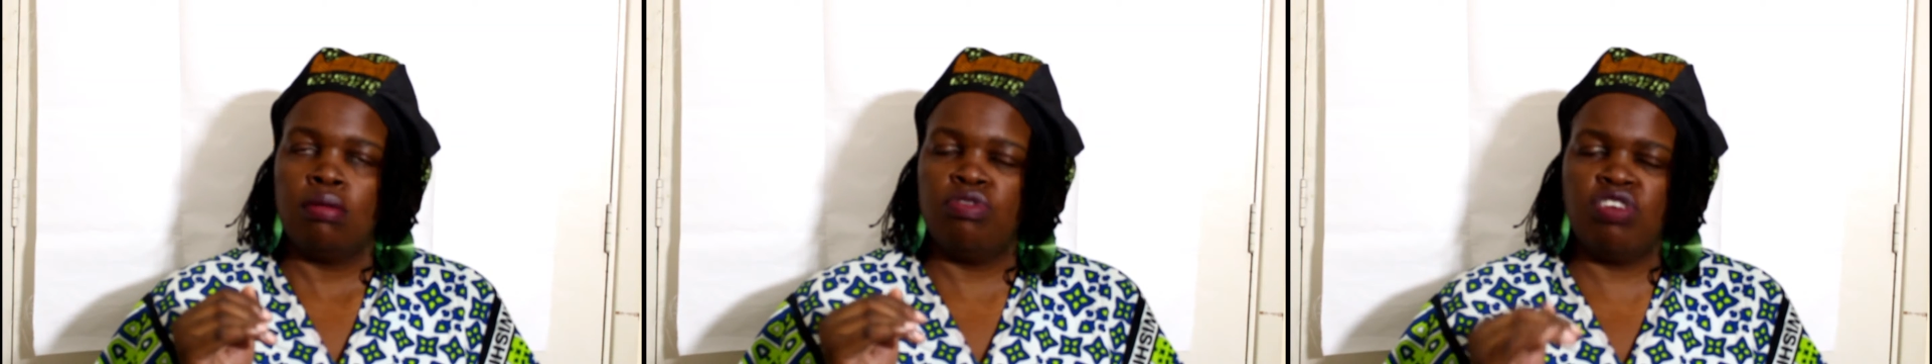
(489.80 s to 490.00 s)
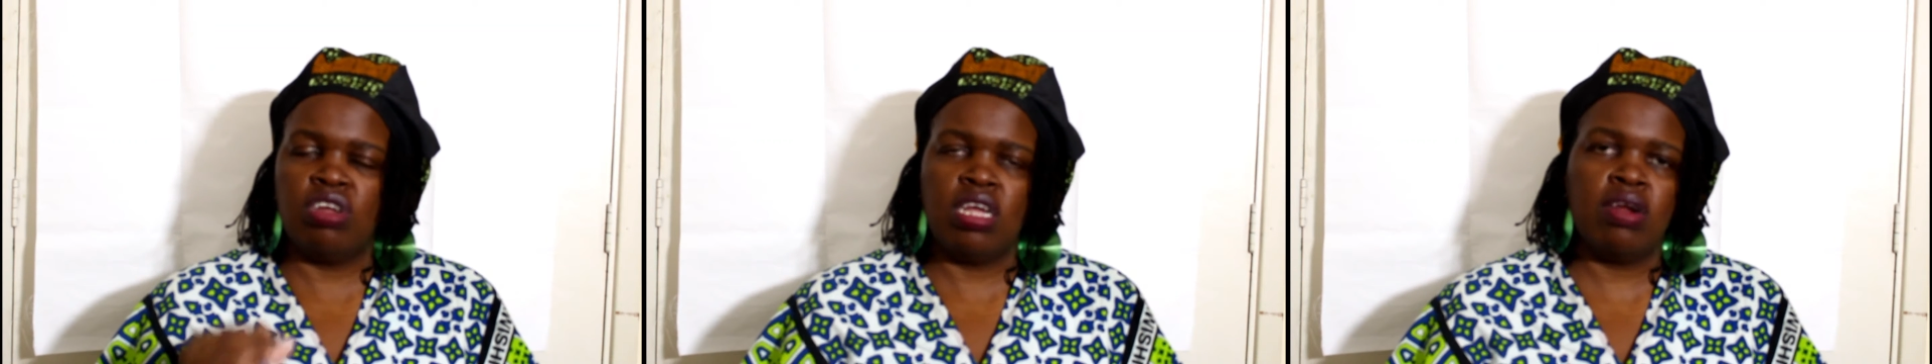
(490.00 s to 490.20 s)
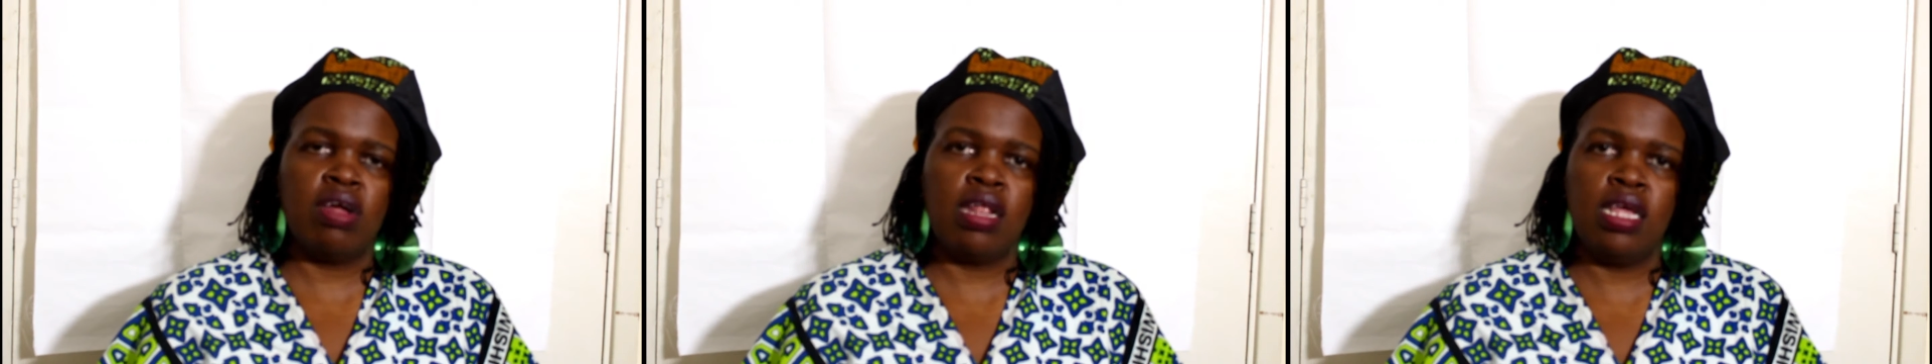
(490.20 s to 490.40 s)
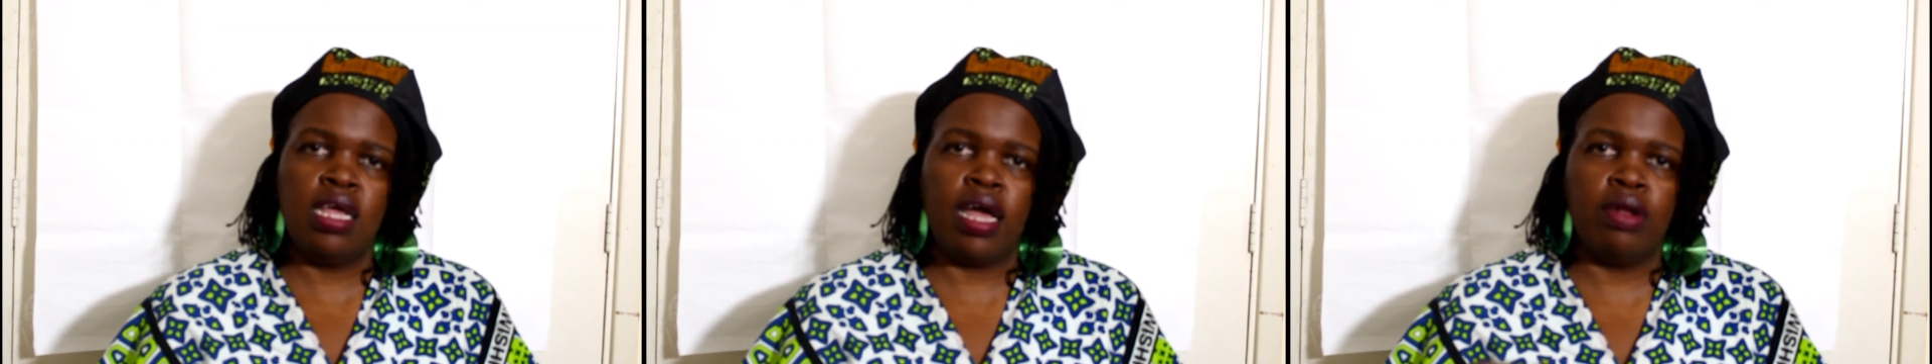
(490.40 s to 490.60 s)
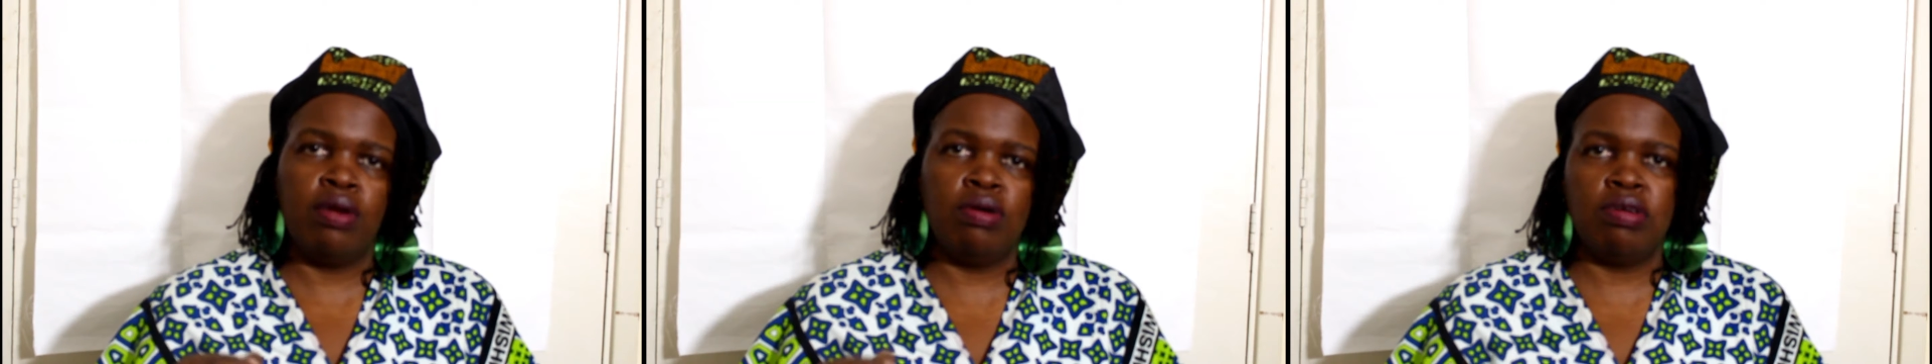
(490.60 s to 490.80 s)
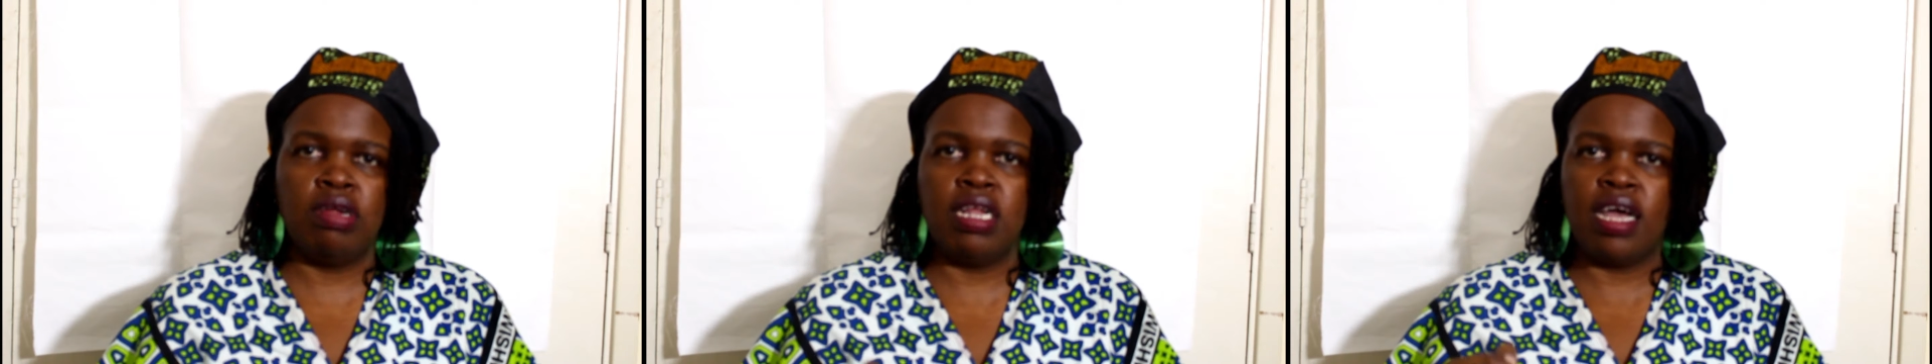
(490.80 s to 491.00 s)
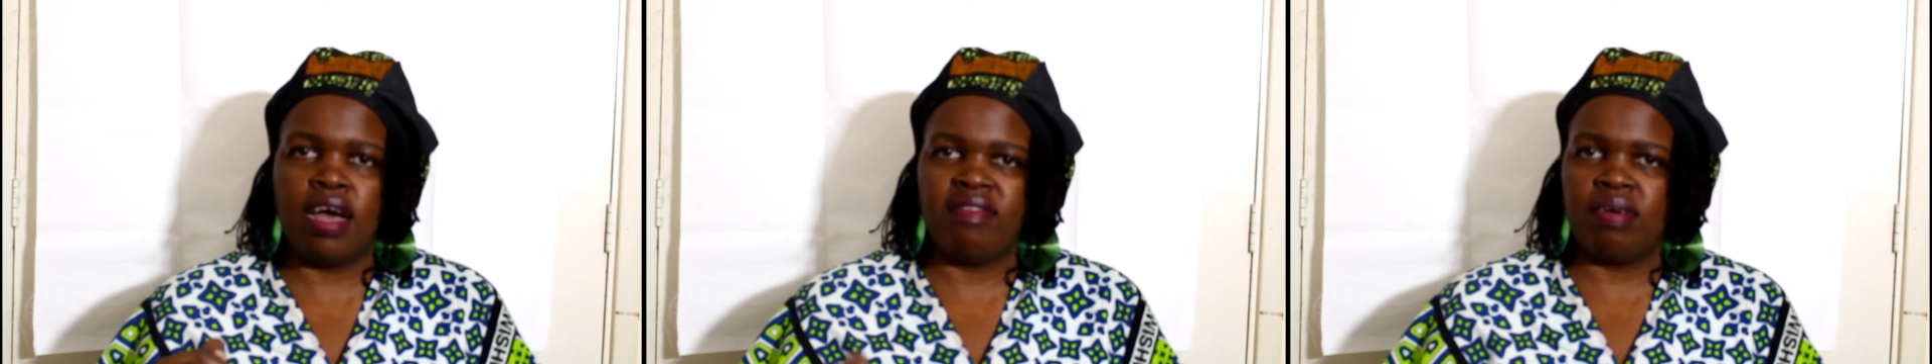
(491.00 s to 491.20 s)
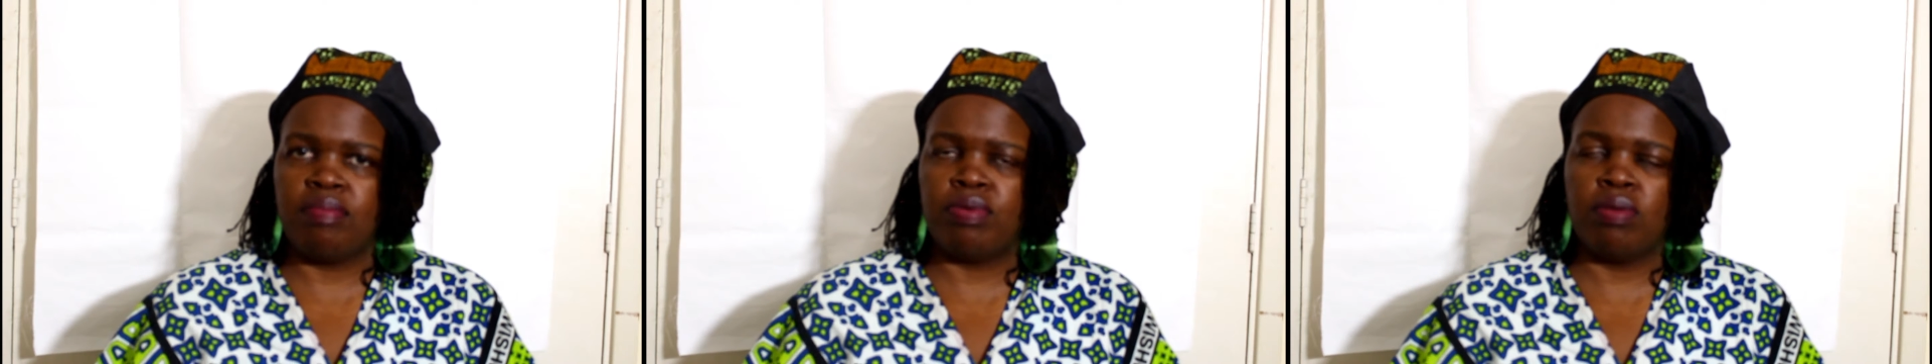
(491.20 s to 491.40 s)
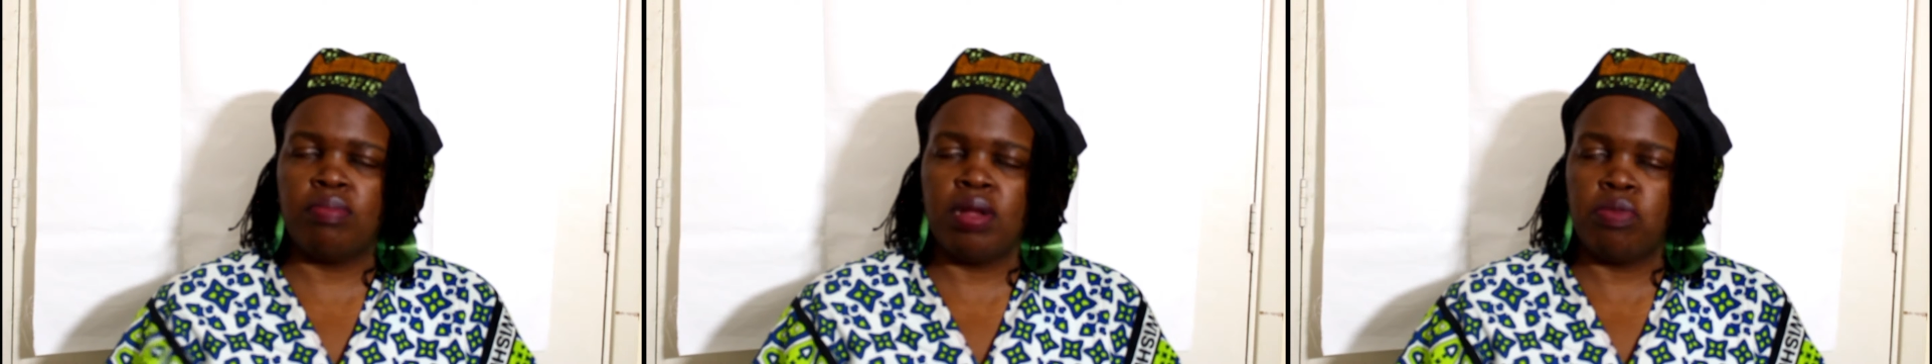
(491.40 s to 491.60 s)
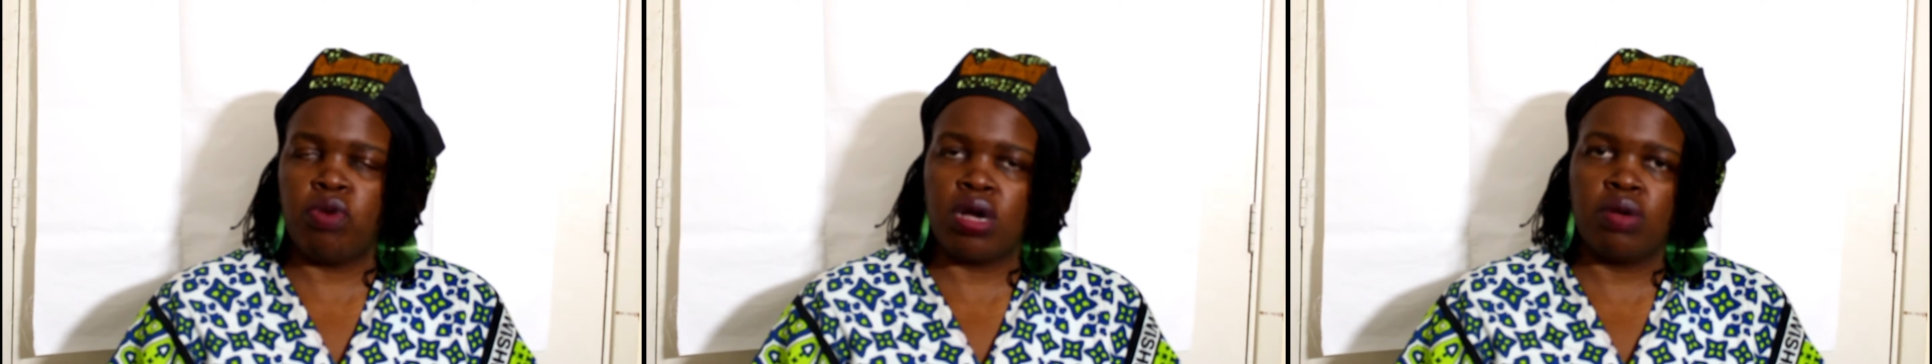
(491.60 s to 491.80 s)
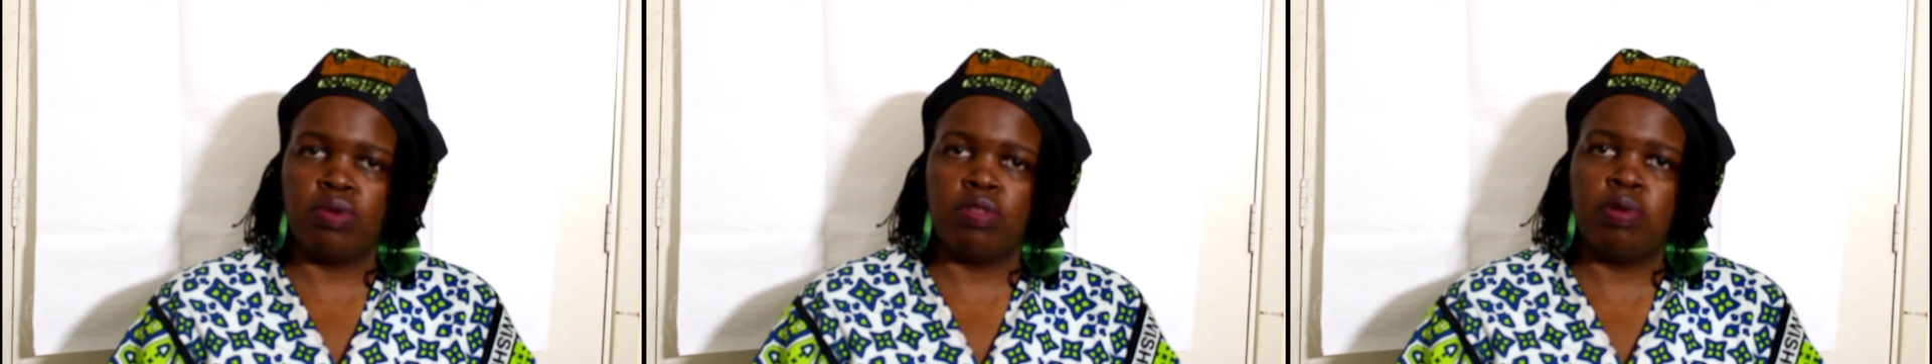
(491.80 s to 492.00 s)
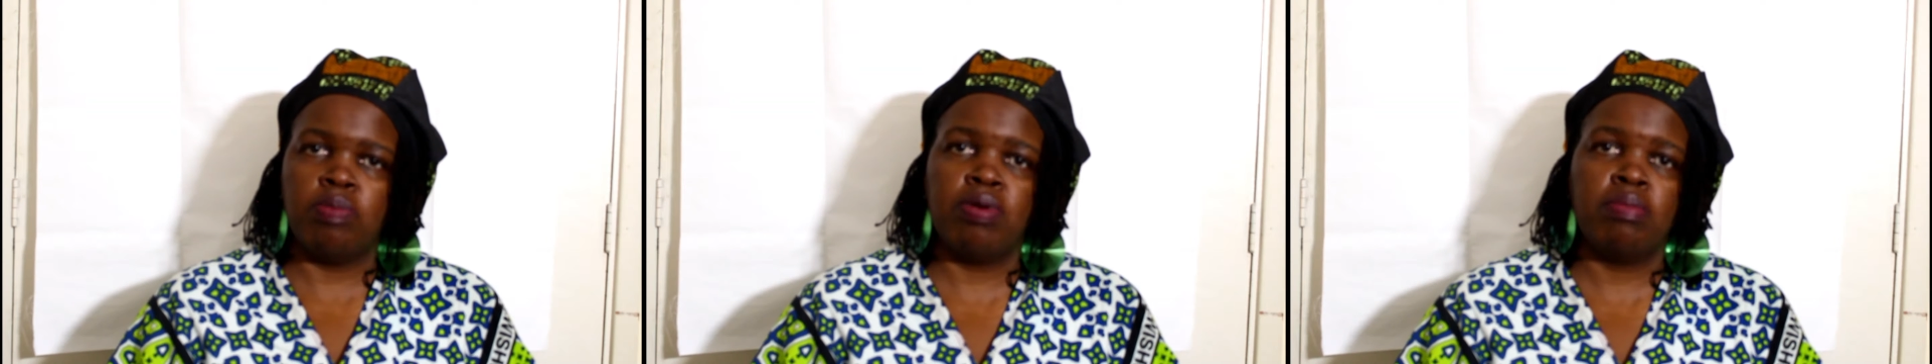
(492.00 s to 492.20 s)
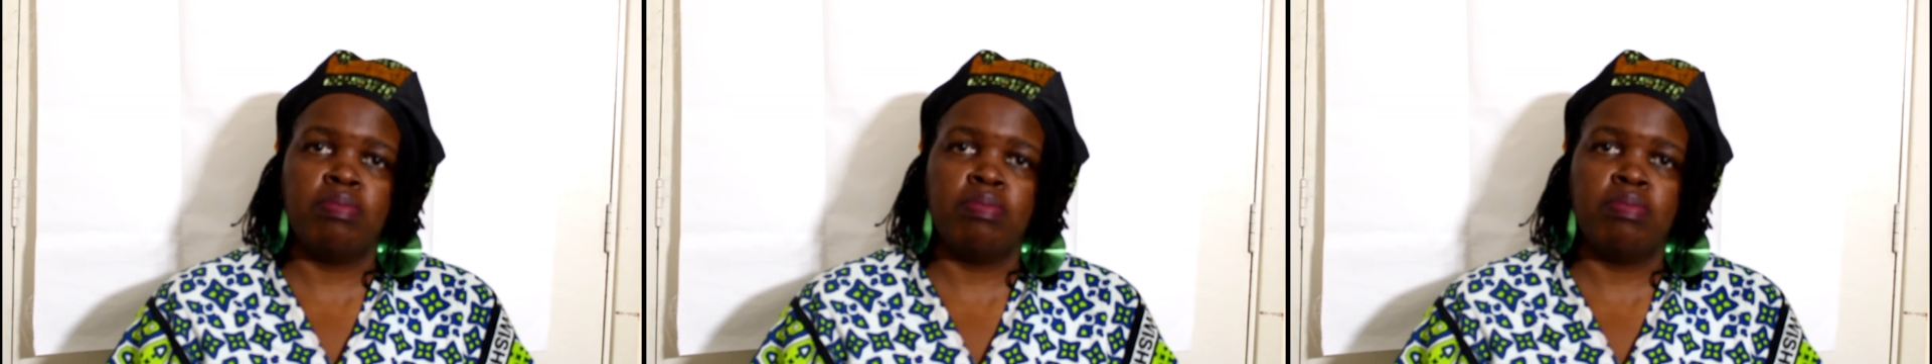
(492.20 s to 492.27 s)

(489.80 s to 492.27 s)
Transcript: generally I don't really have a problem working with people